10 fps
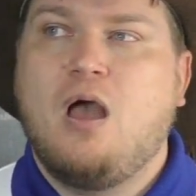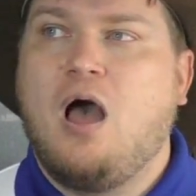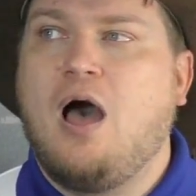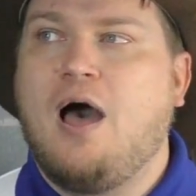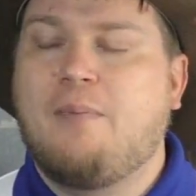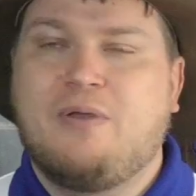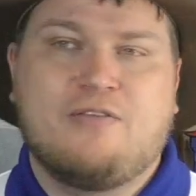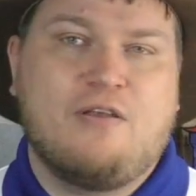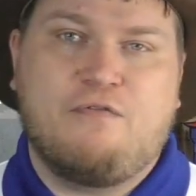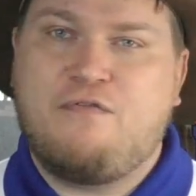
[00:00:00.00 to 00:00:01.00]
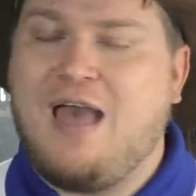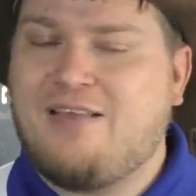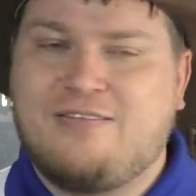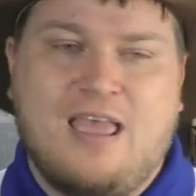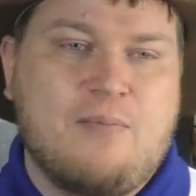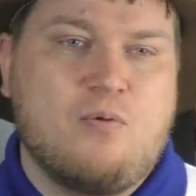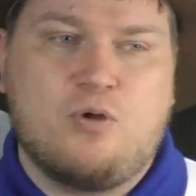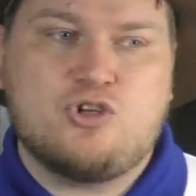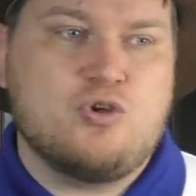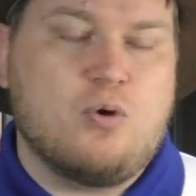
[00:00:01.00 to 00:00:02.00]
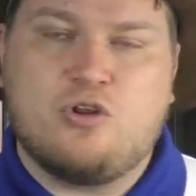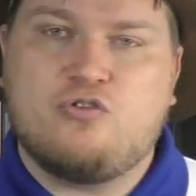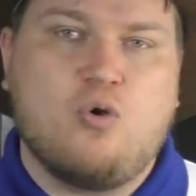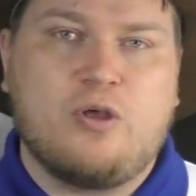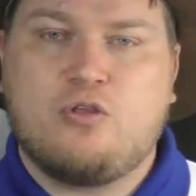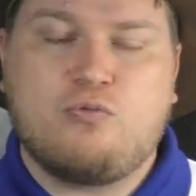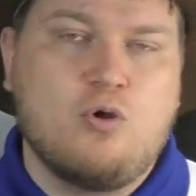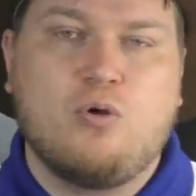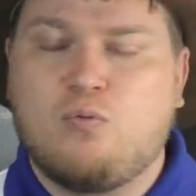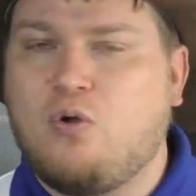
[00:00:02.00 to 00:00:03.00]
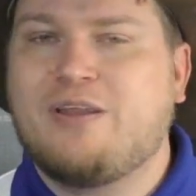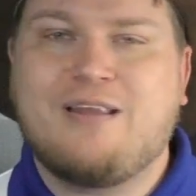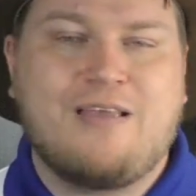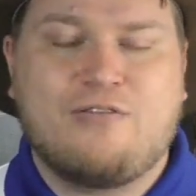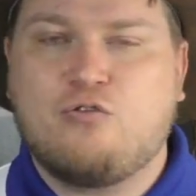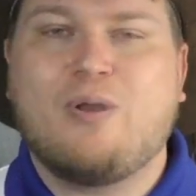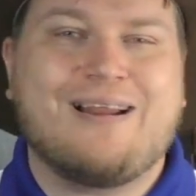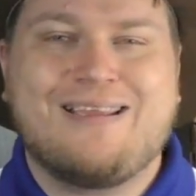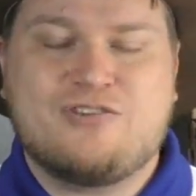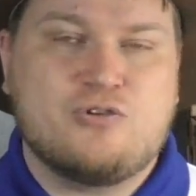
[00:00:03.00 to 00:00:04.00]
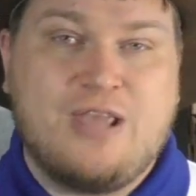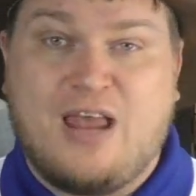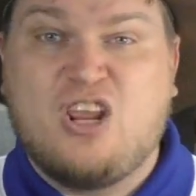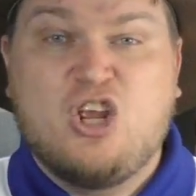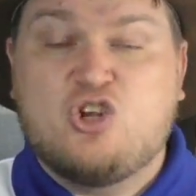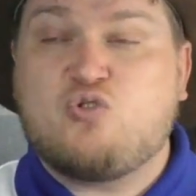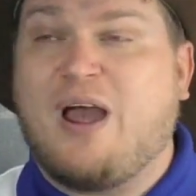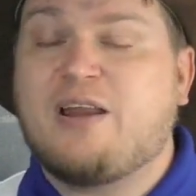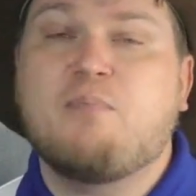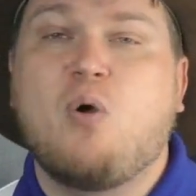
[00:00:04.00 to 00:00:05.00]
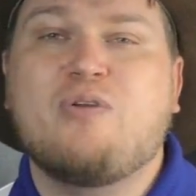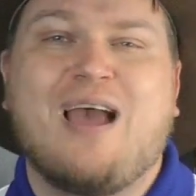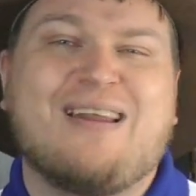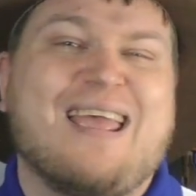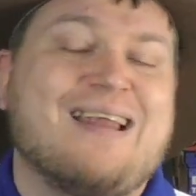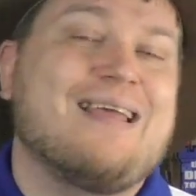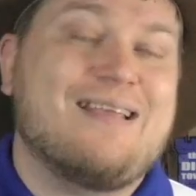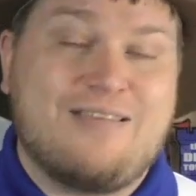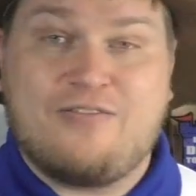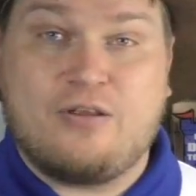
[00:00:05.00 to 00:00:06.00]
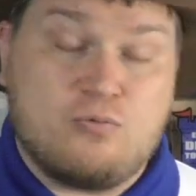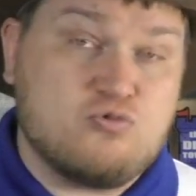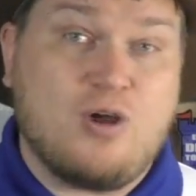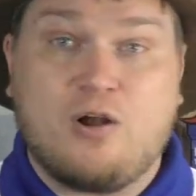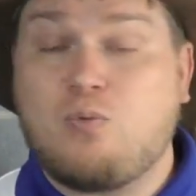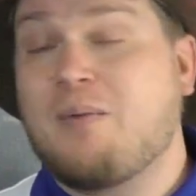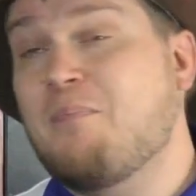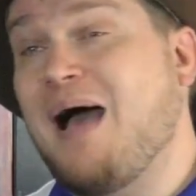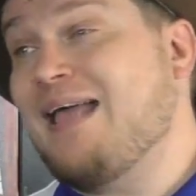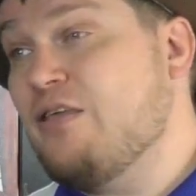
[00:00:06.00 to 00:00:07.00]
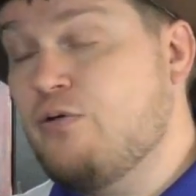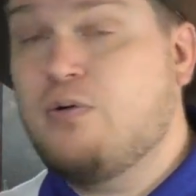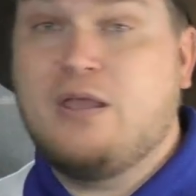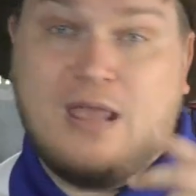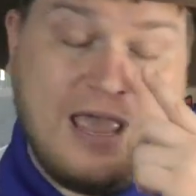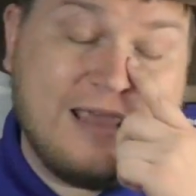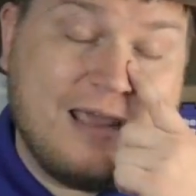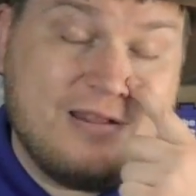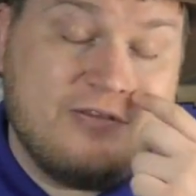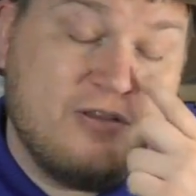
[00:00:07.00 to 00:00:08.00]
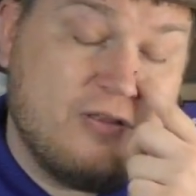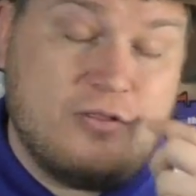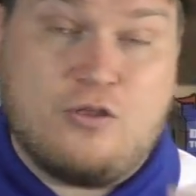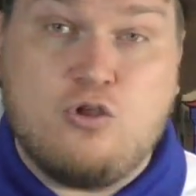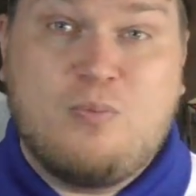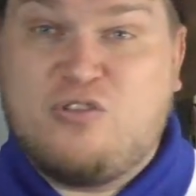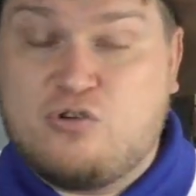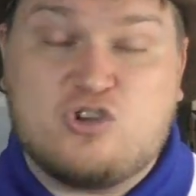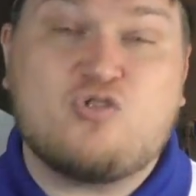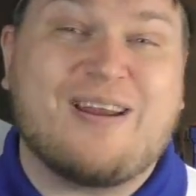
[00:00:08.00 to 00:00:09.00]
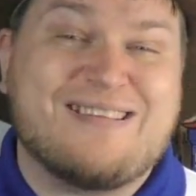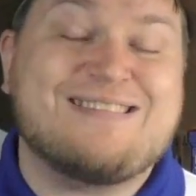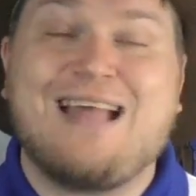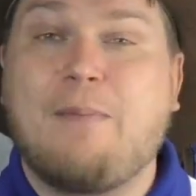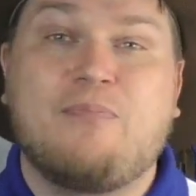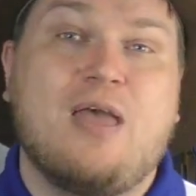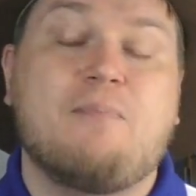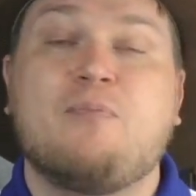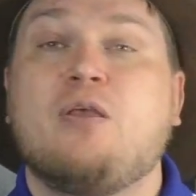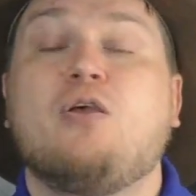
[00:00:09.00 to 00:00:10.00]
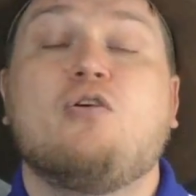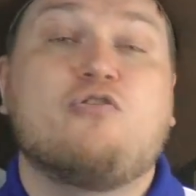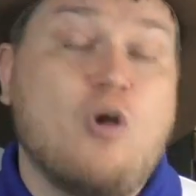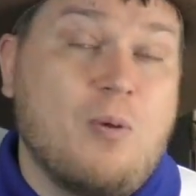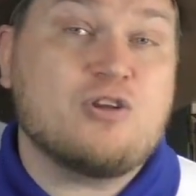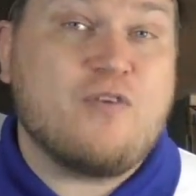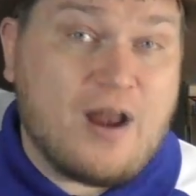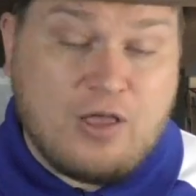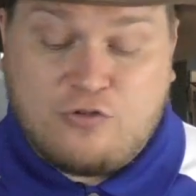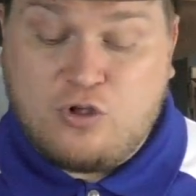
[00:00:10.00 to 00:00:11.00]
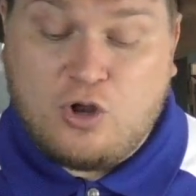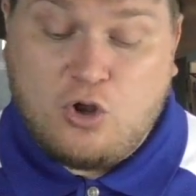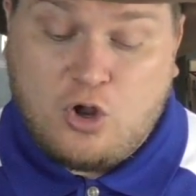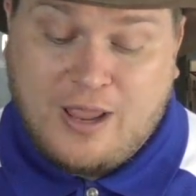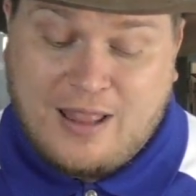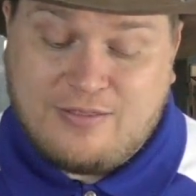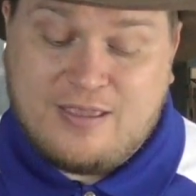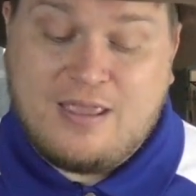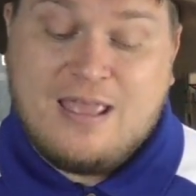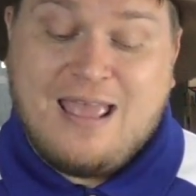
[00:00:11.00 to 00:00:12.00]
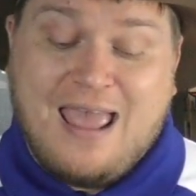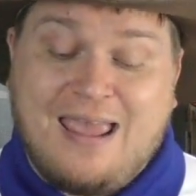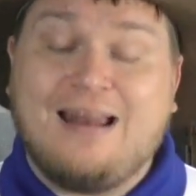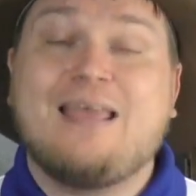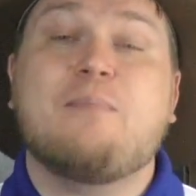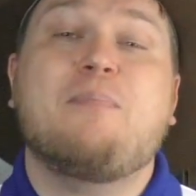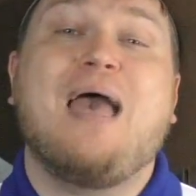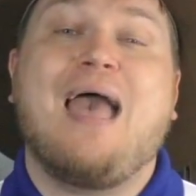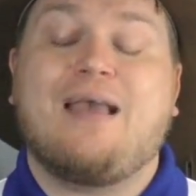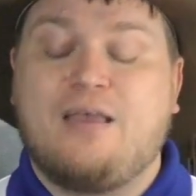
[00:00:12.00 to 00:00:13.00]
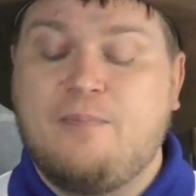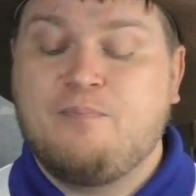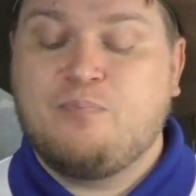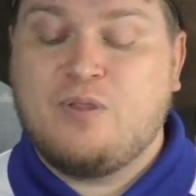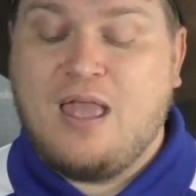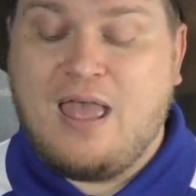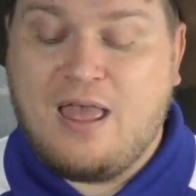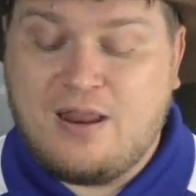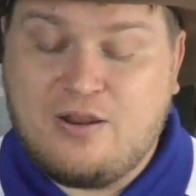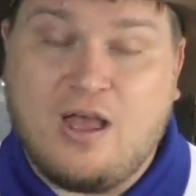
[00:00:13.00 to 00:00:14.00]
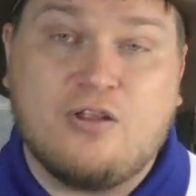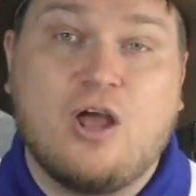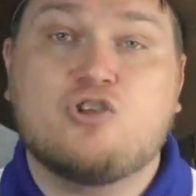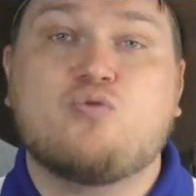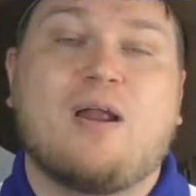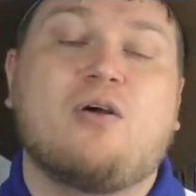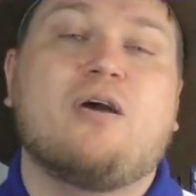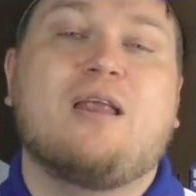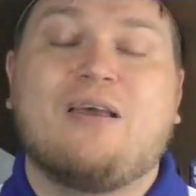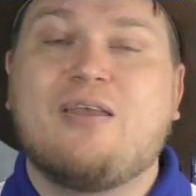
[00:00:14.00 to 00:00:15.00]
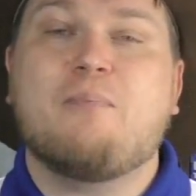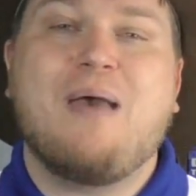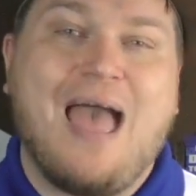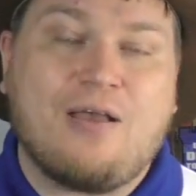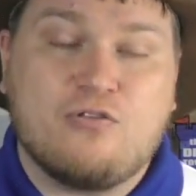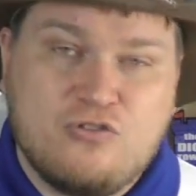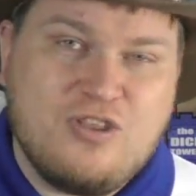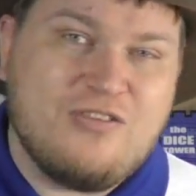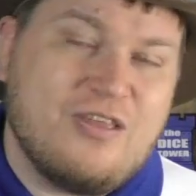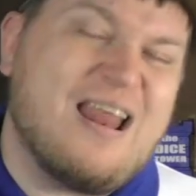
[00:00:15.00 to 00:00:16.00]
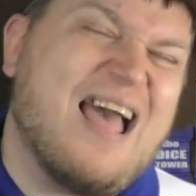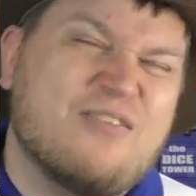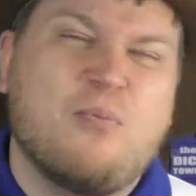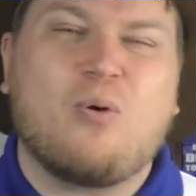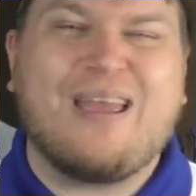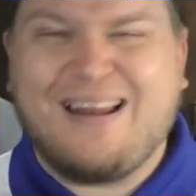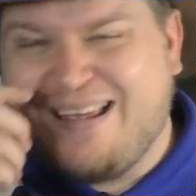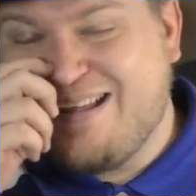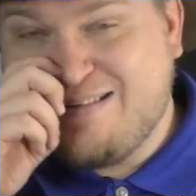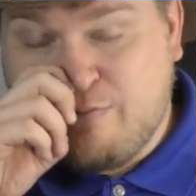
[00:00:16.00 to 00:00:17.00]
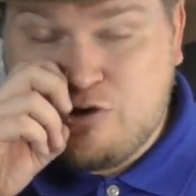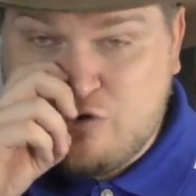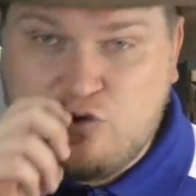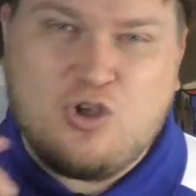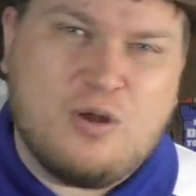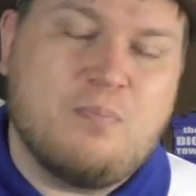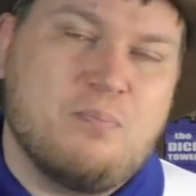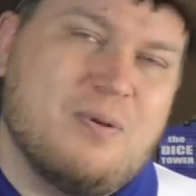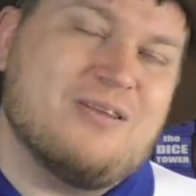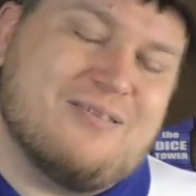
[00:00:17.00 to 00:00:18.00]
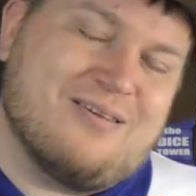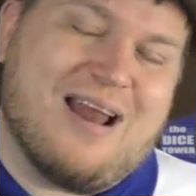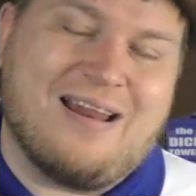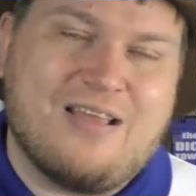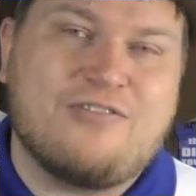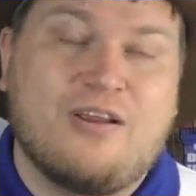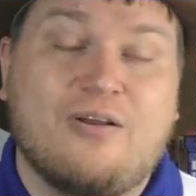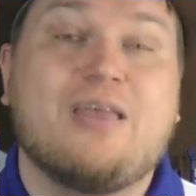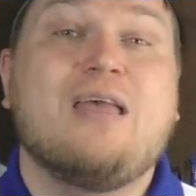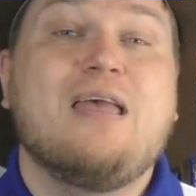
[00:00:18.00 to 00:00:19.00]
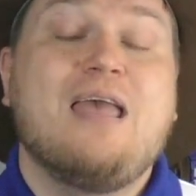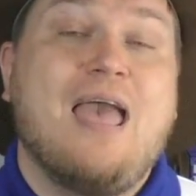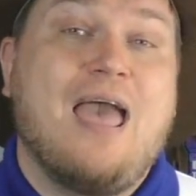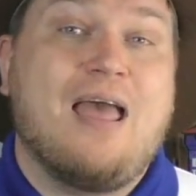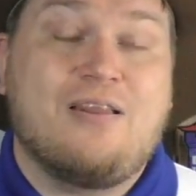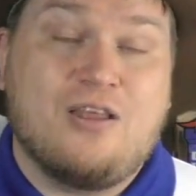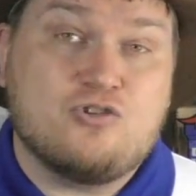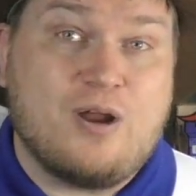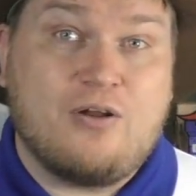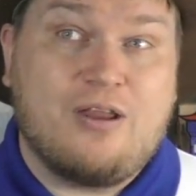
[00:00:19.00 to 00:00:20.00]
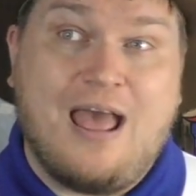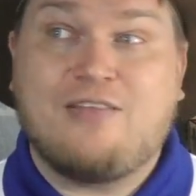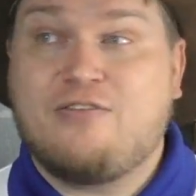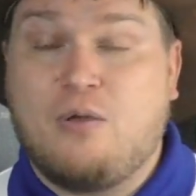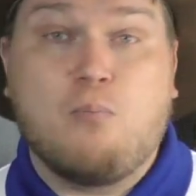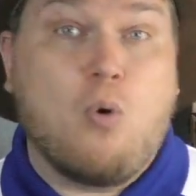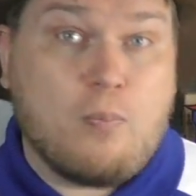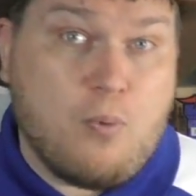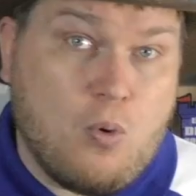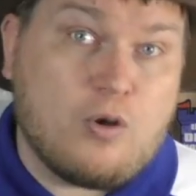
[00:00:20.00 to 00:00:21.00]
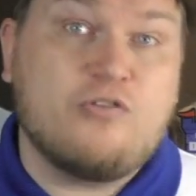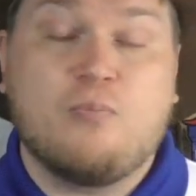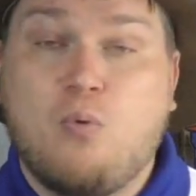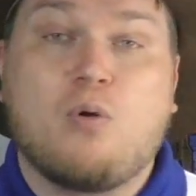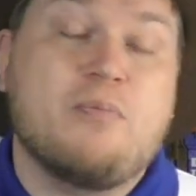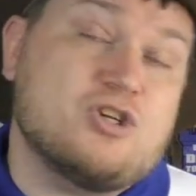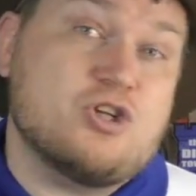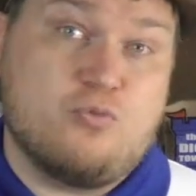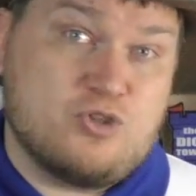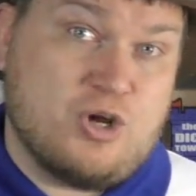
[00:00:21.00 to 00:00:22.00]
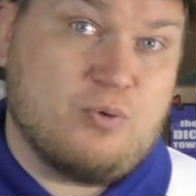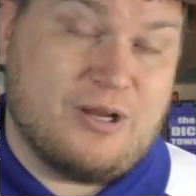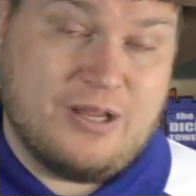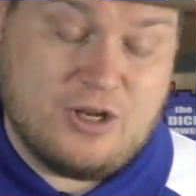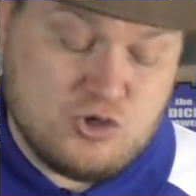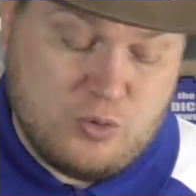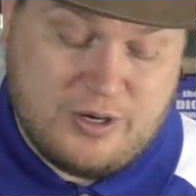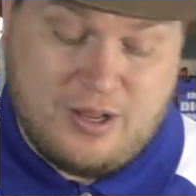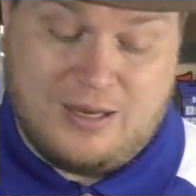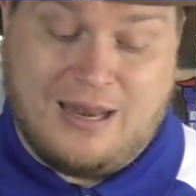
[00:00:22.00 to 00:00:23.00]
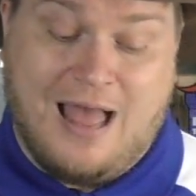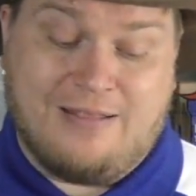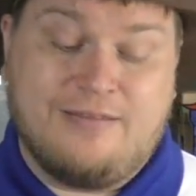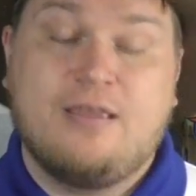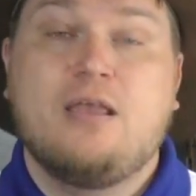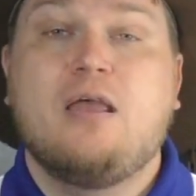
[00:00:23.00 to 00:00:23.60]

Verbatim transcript: It's a fast game in which you are just going through and rolling dice as quickly as you can, trying to mow down aliens as they try to run by you and get into the humans. You're just trying to stop them. So much fun. I also took a look at the Alien Pack and Adrenaline. Alien Pack was decent, adds more aliens, which is good, but they're not necessarily. And Adrenaline adds more boards and more missions, which I really enjoyed a lot.